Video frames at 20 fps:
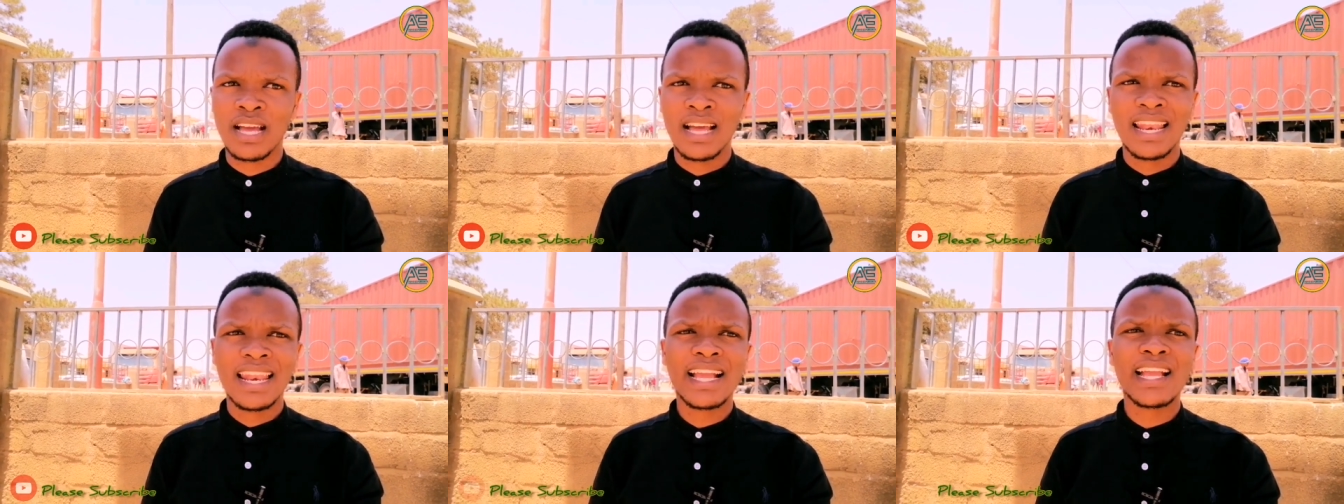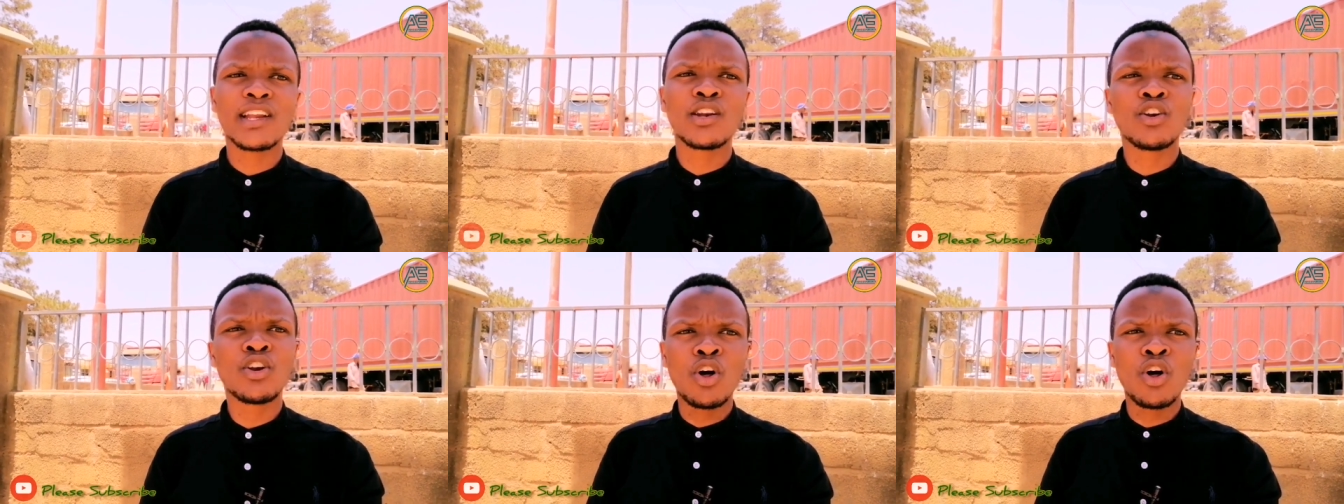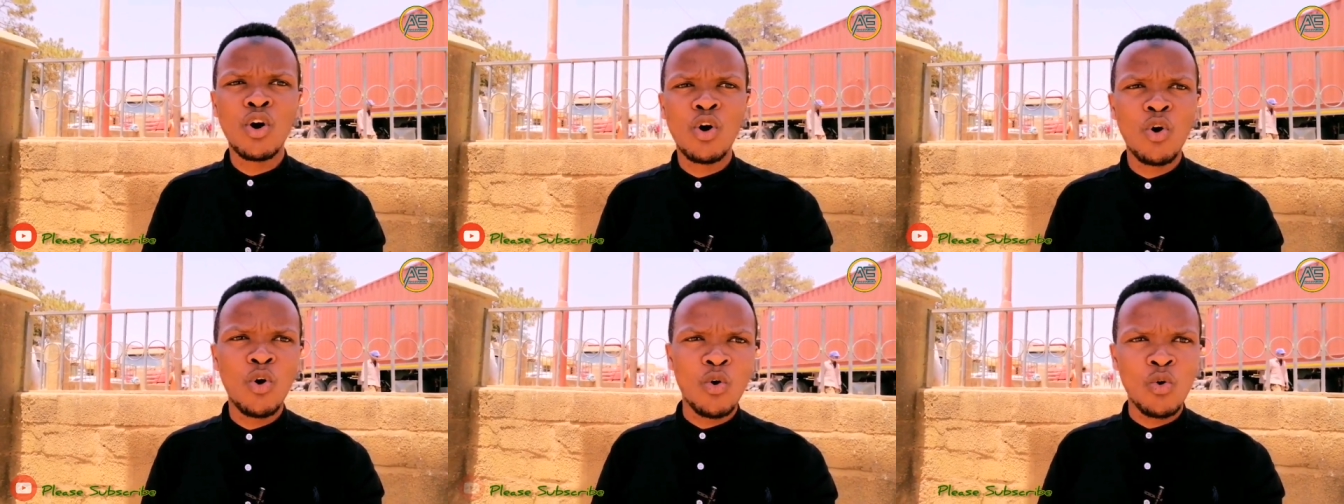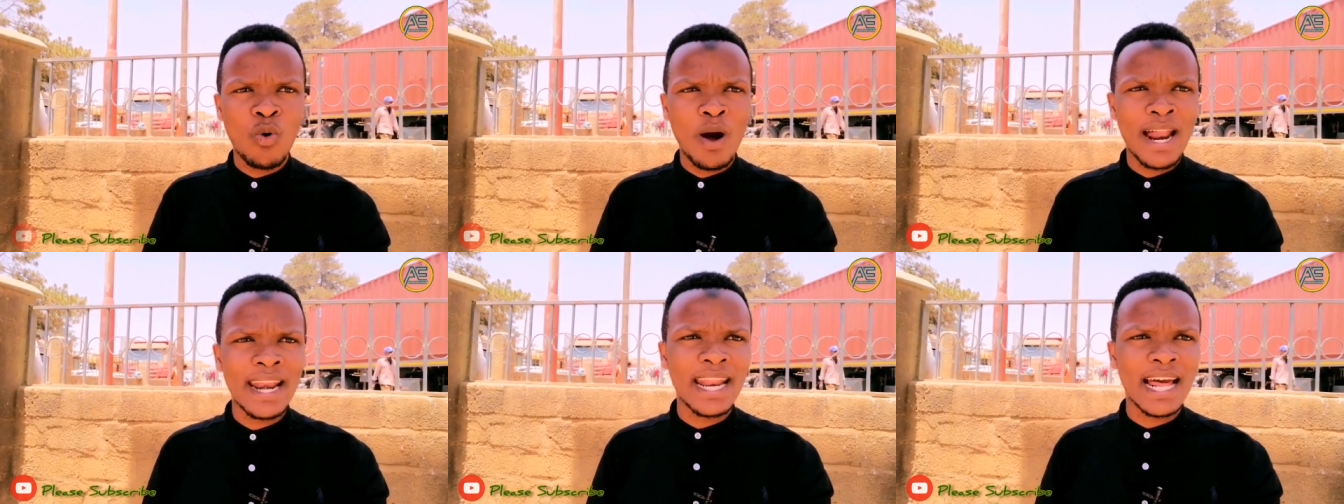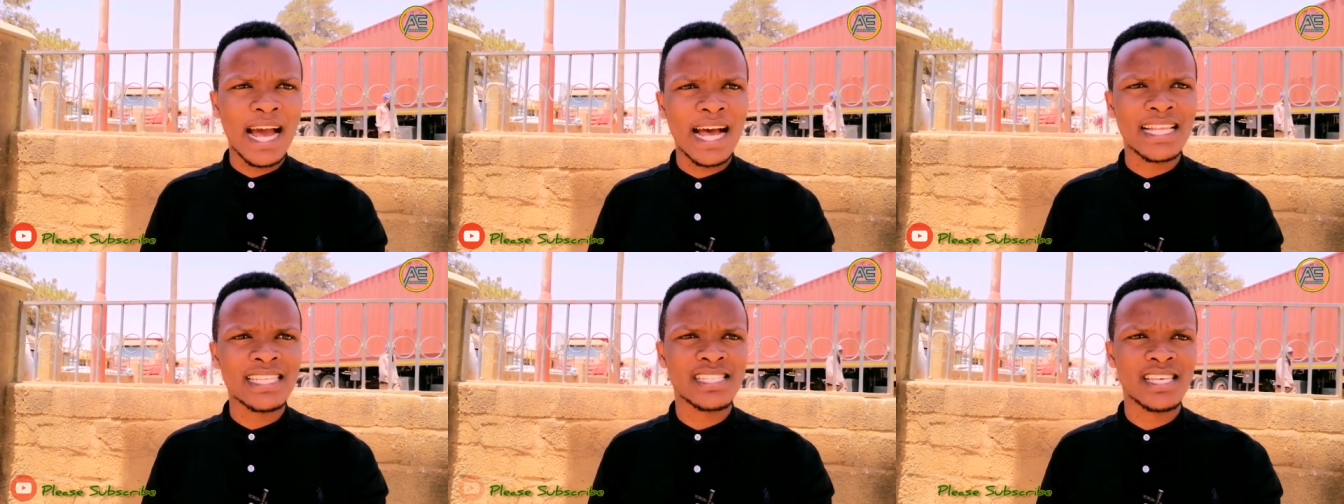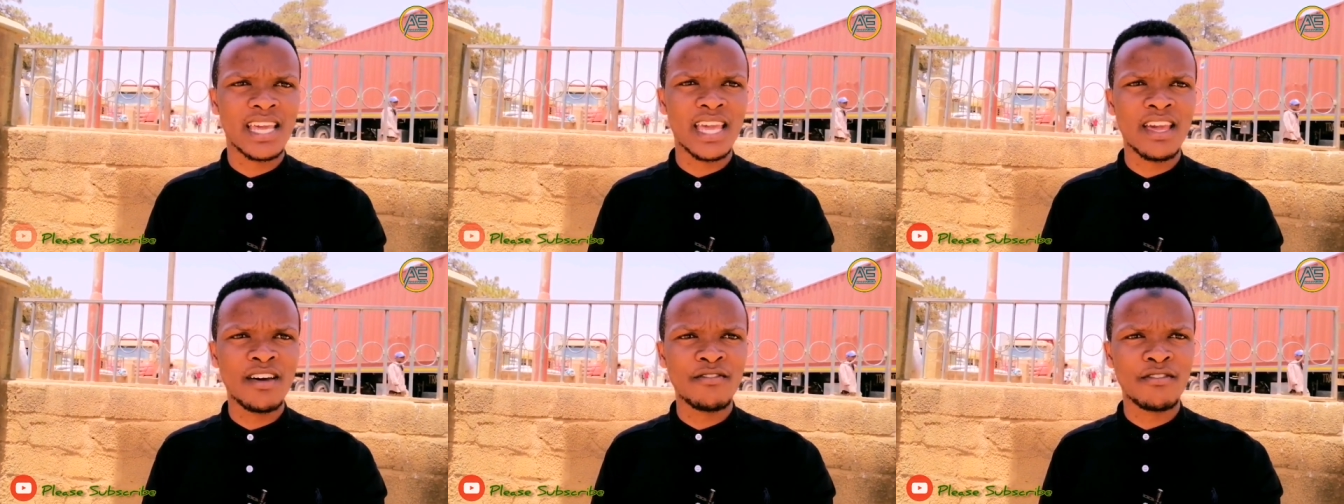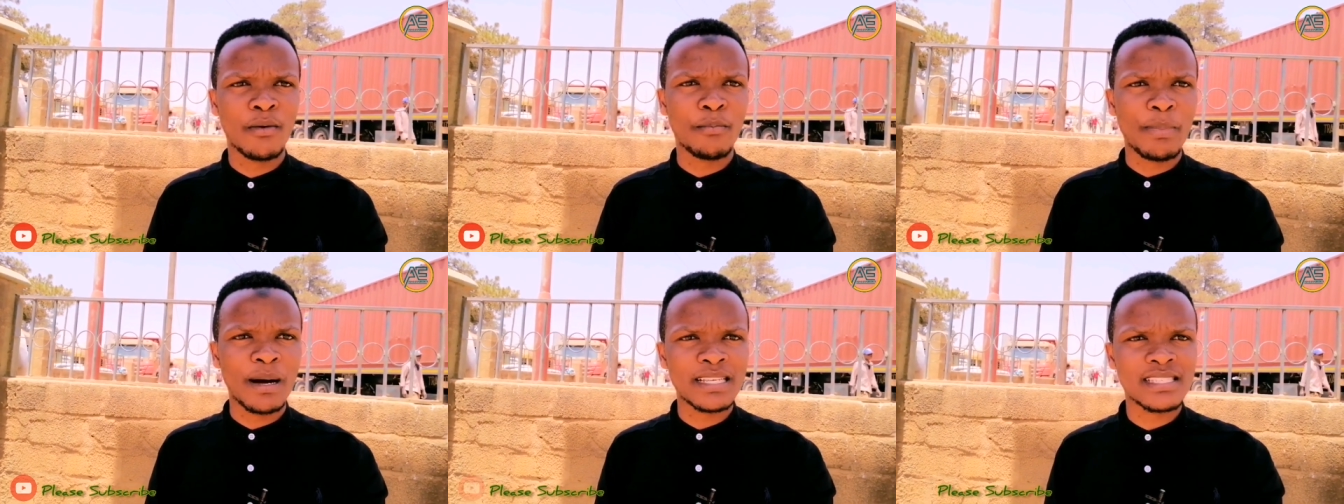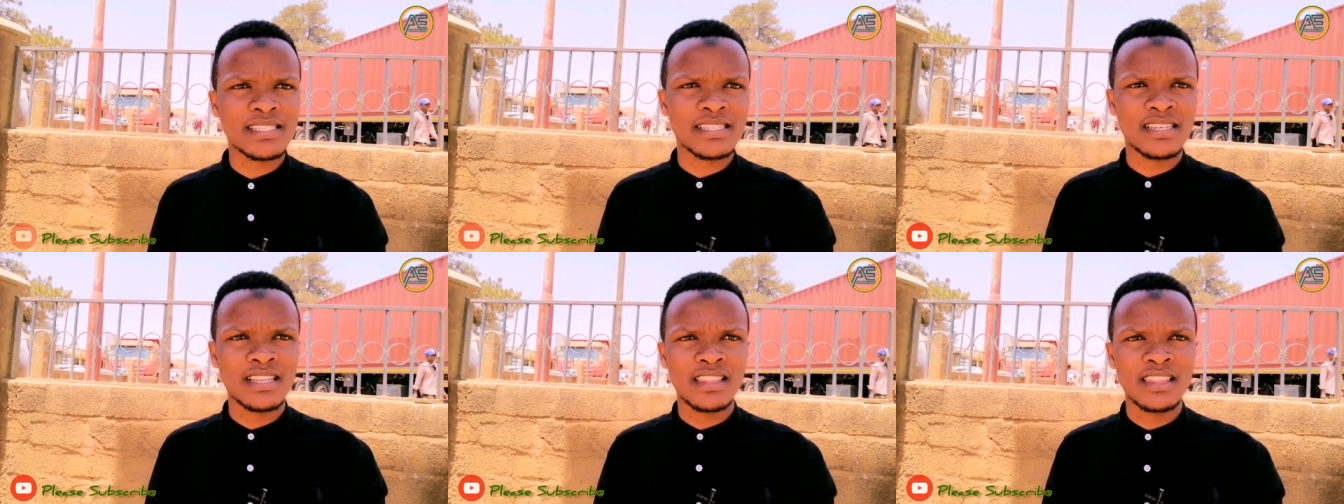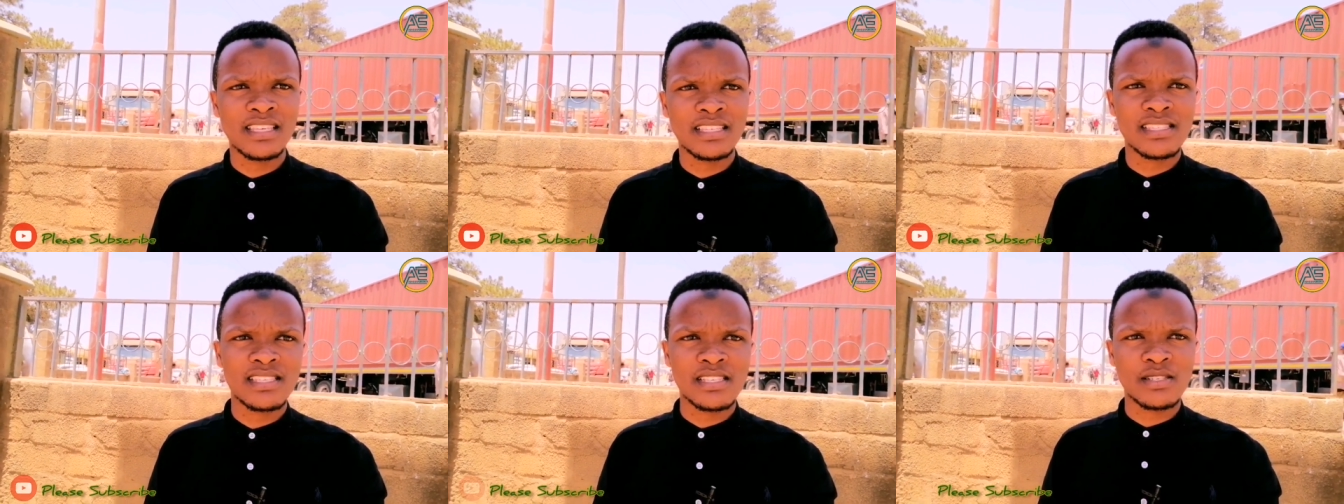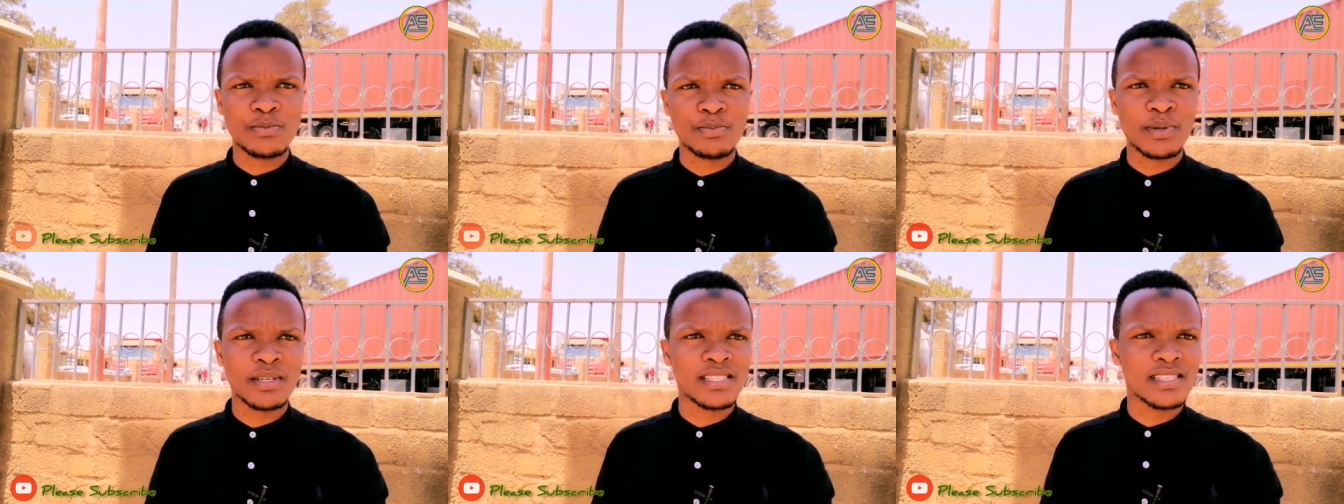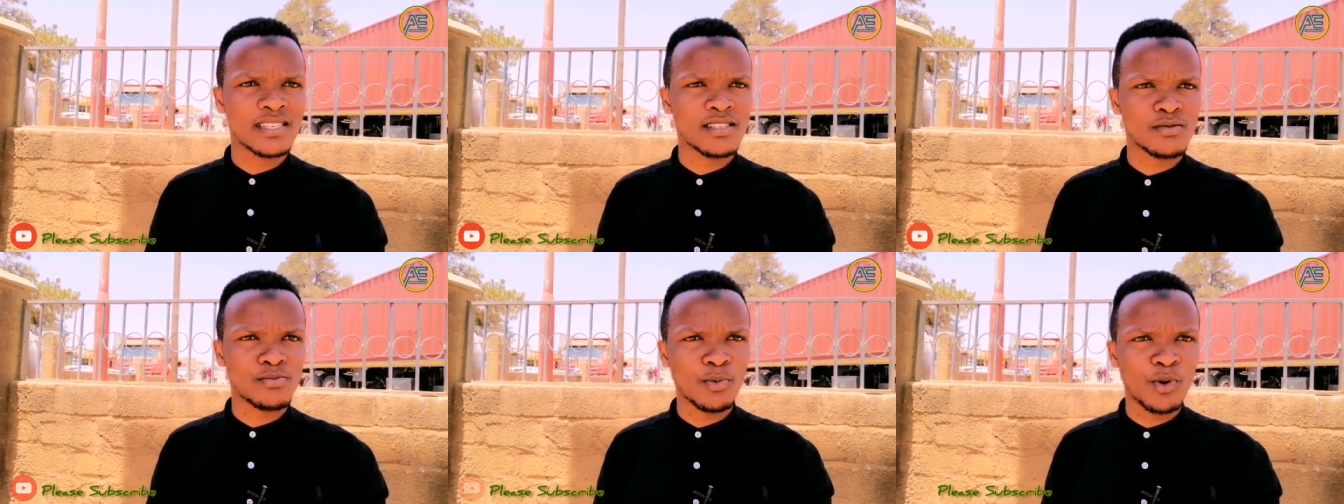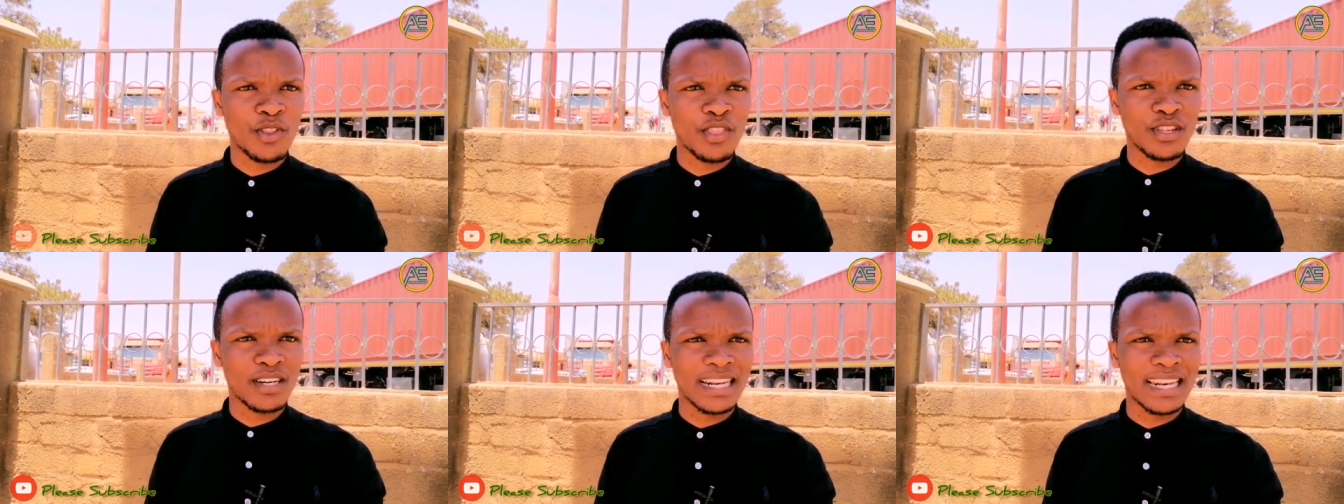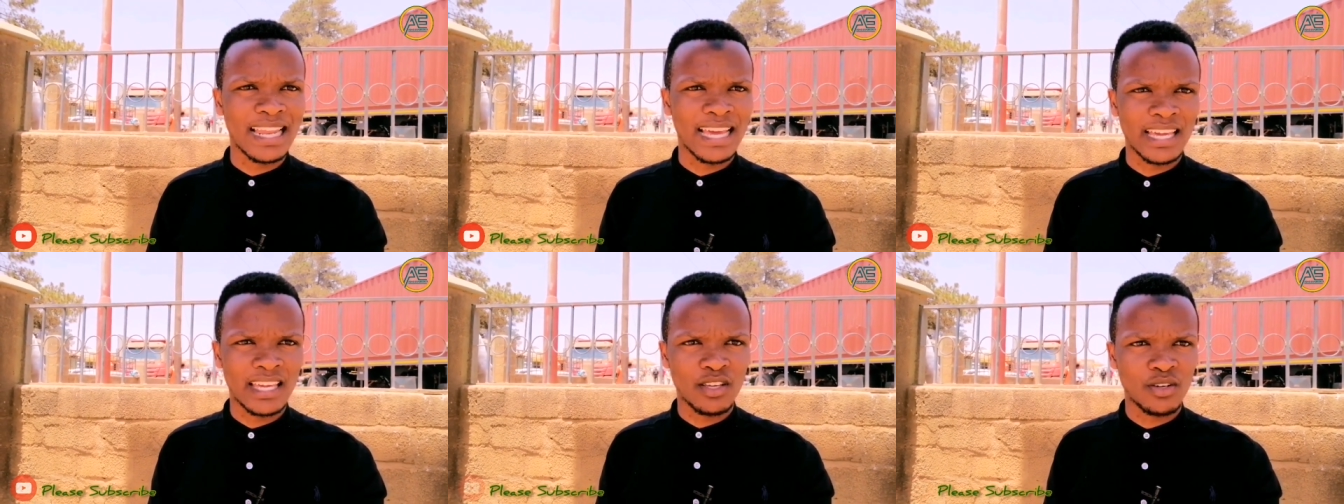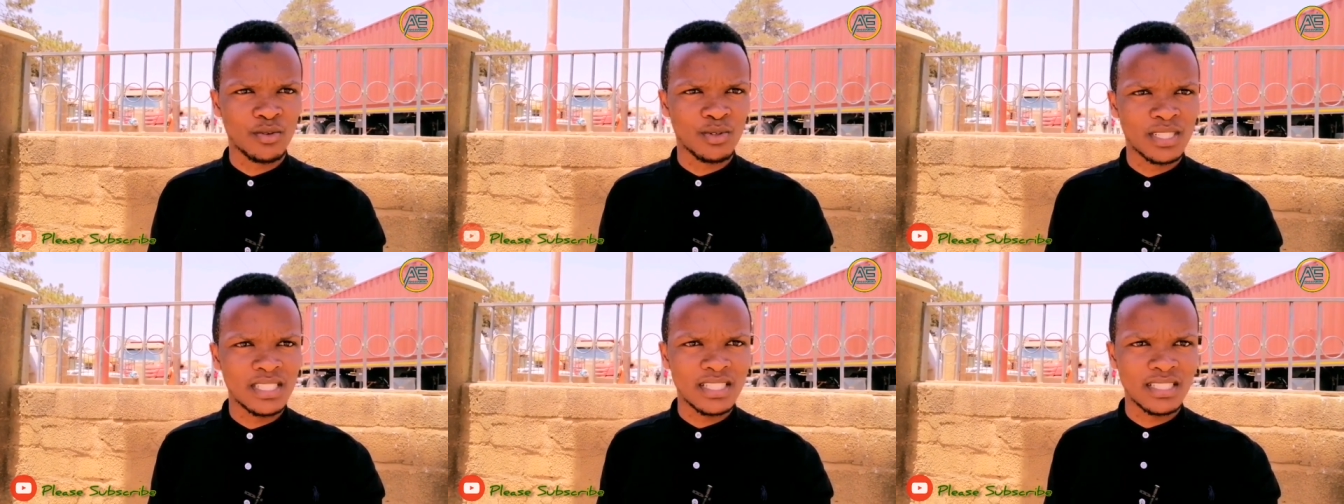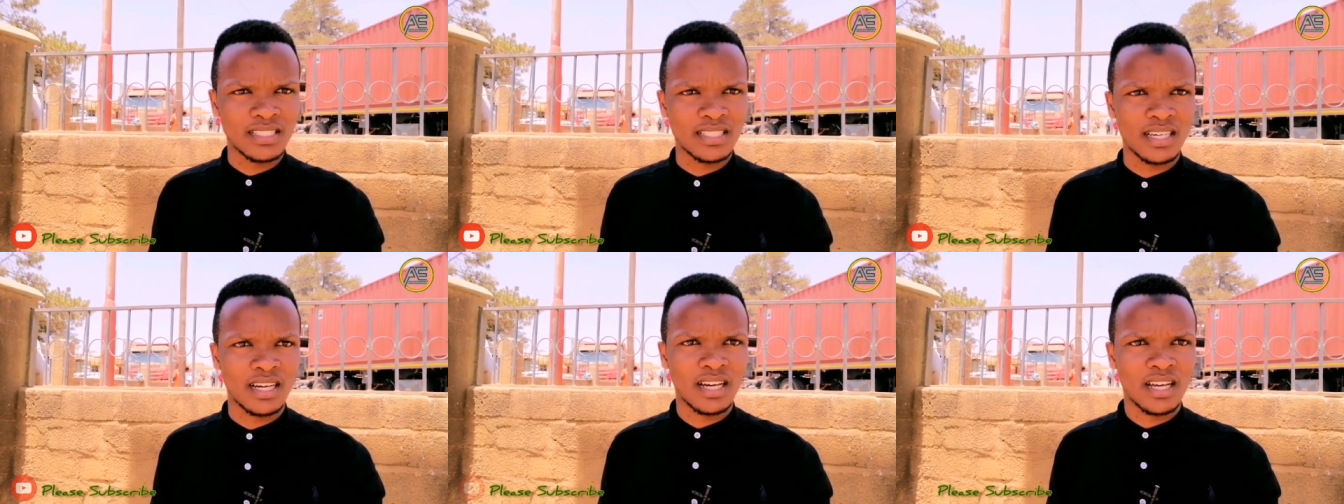Like, no one has ever passed this space smoothly like you did.